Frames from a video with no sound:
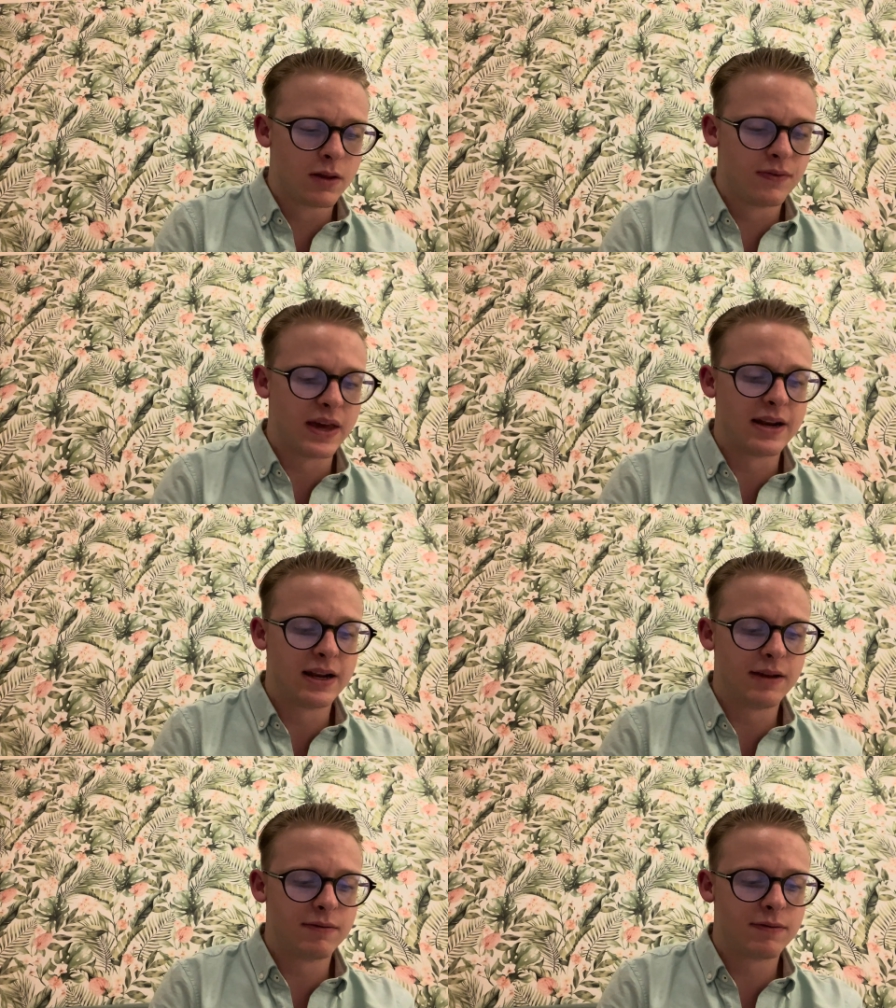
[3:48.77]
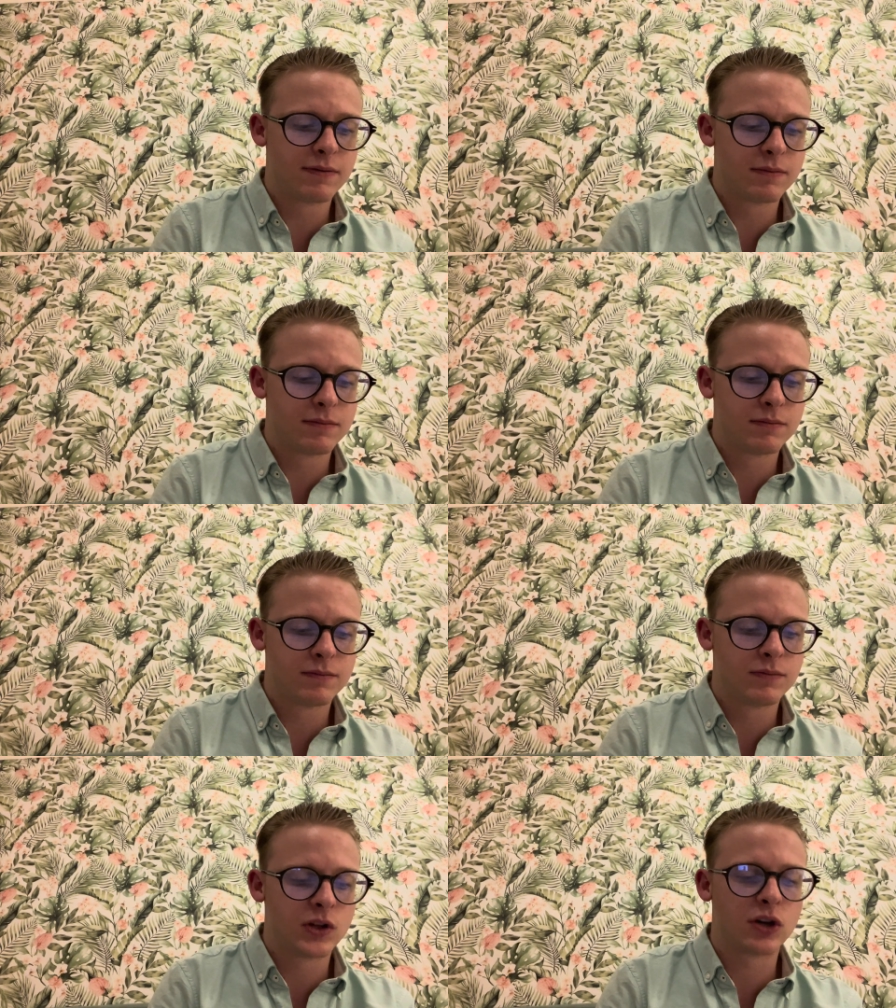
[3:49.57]
Then live
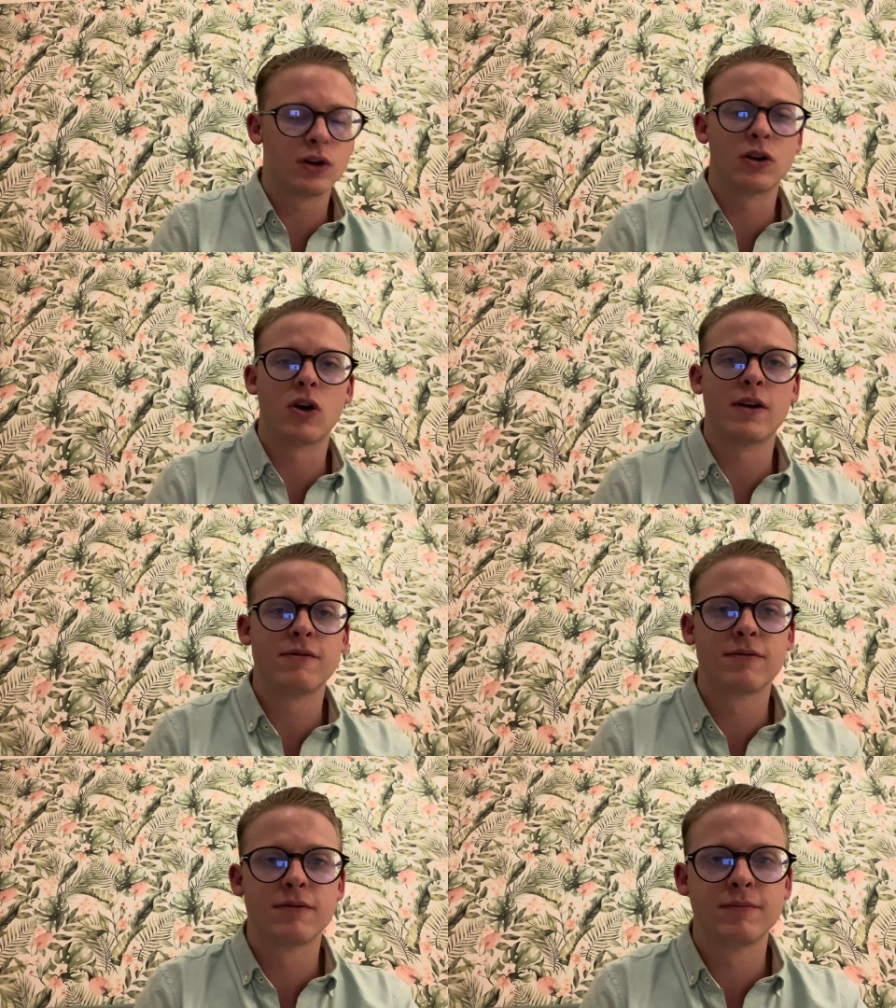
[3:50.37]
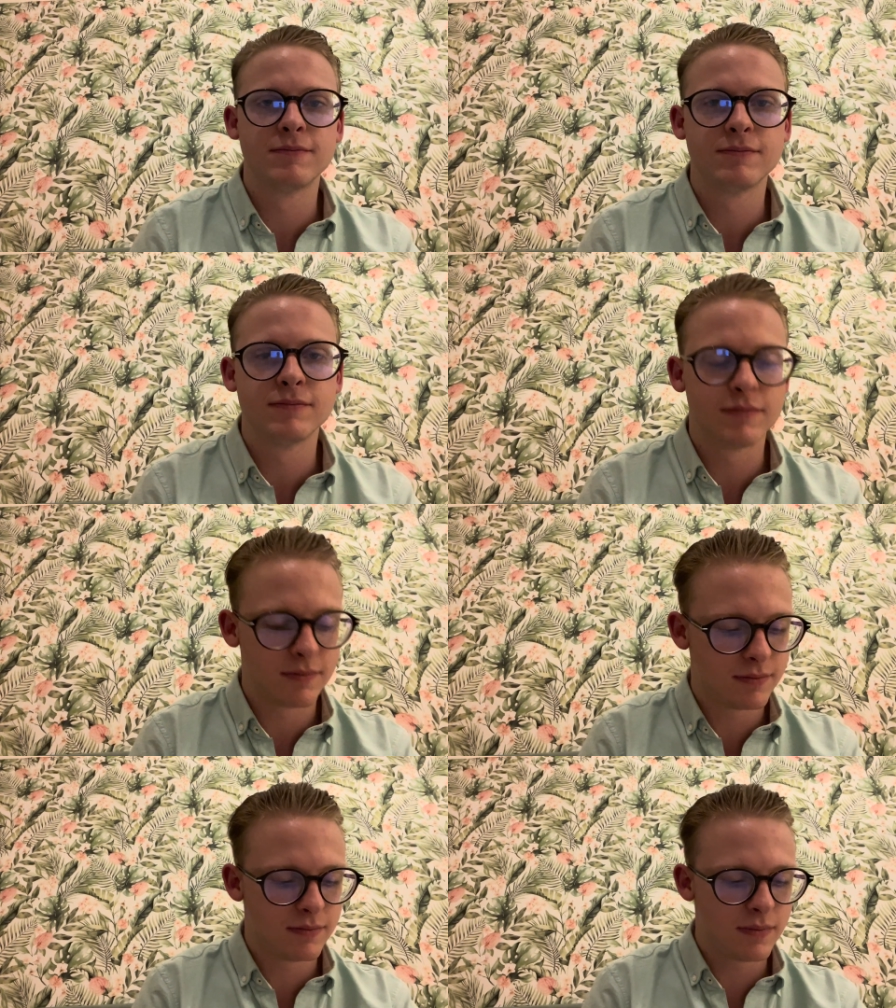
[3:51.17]
the good life
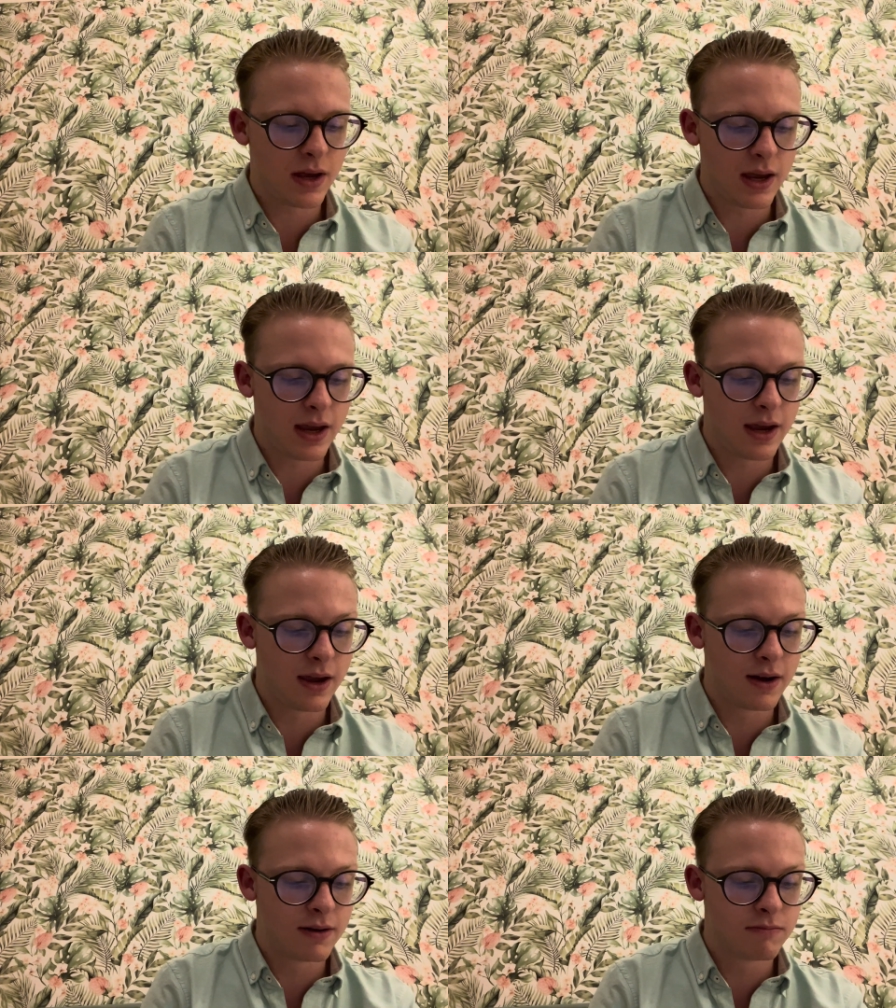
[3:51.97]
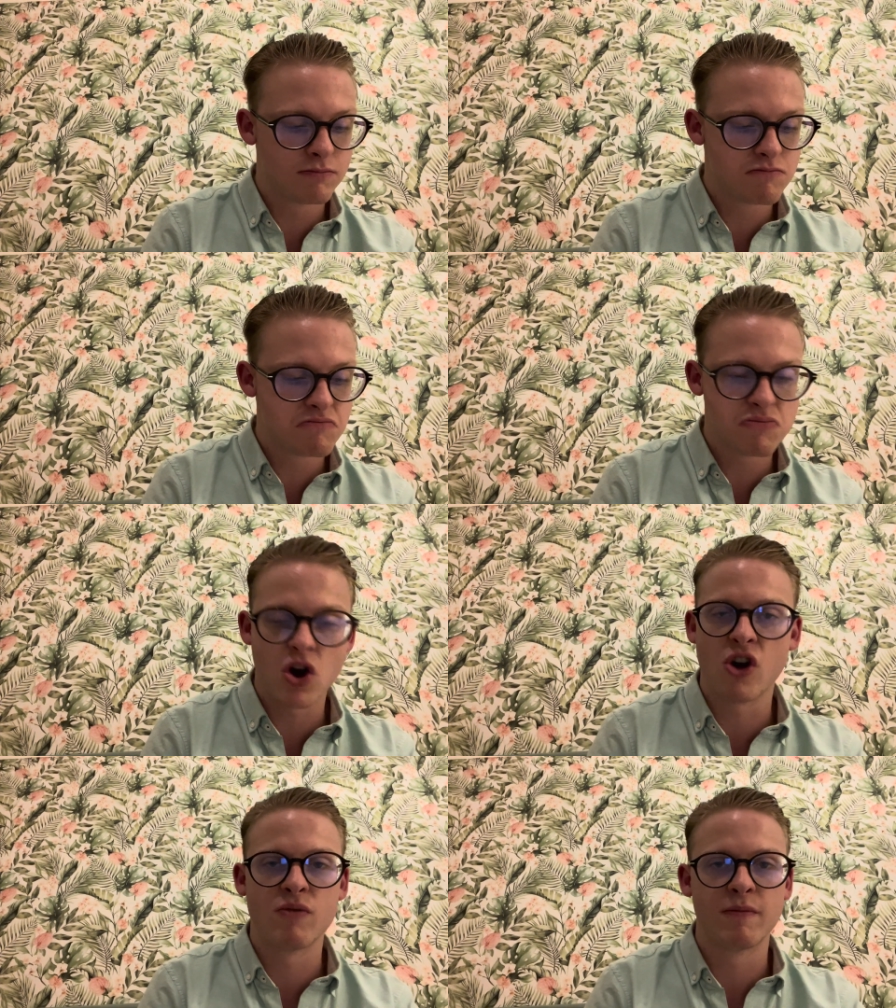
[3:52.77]
in a
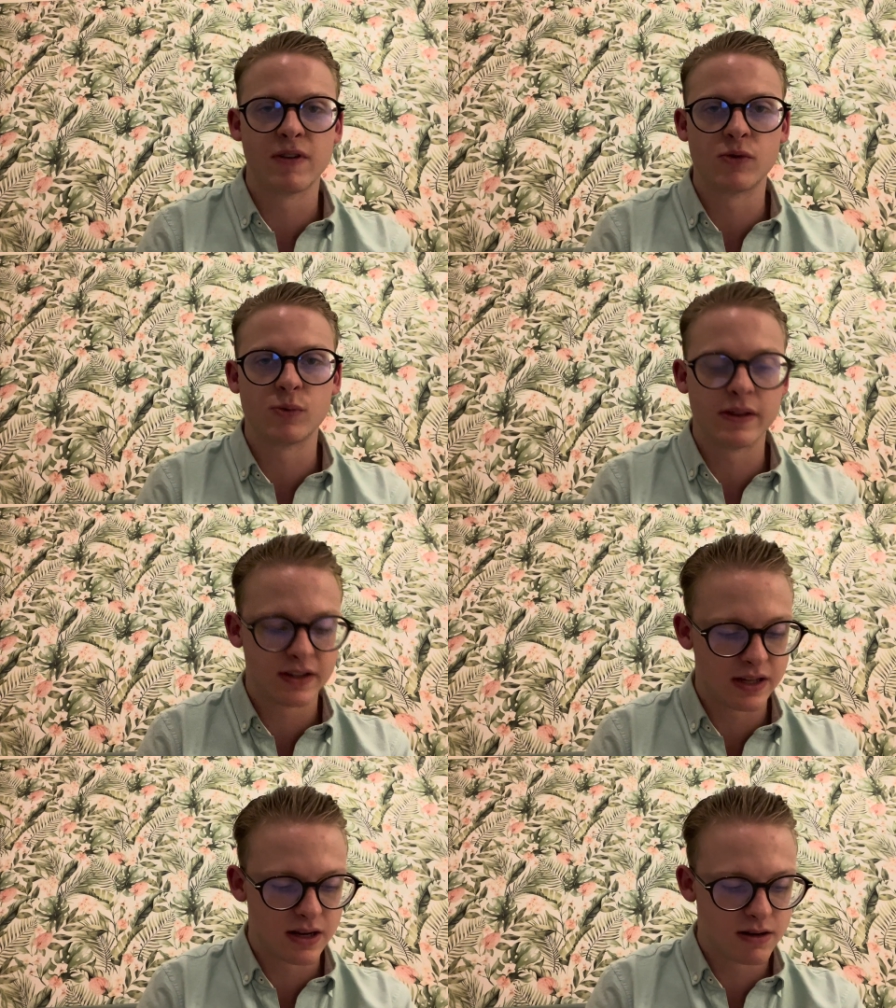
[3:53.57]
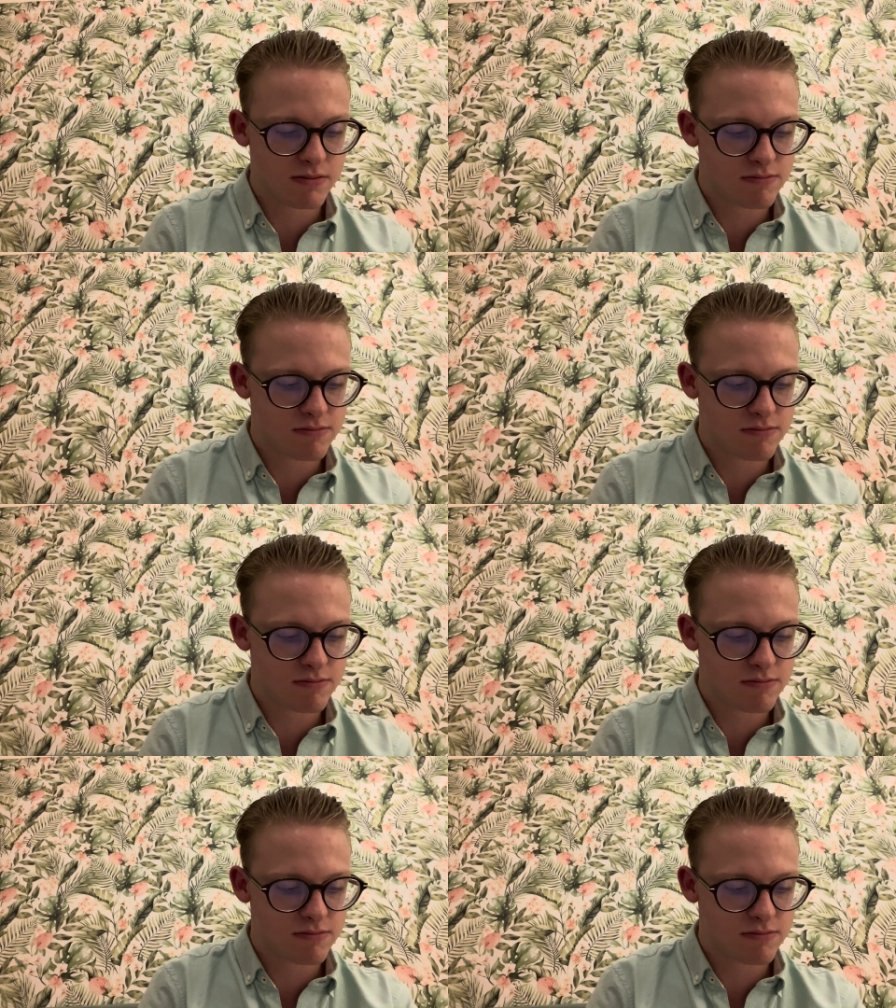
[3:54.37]
home filled with sin,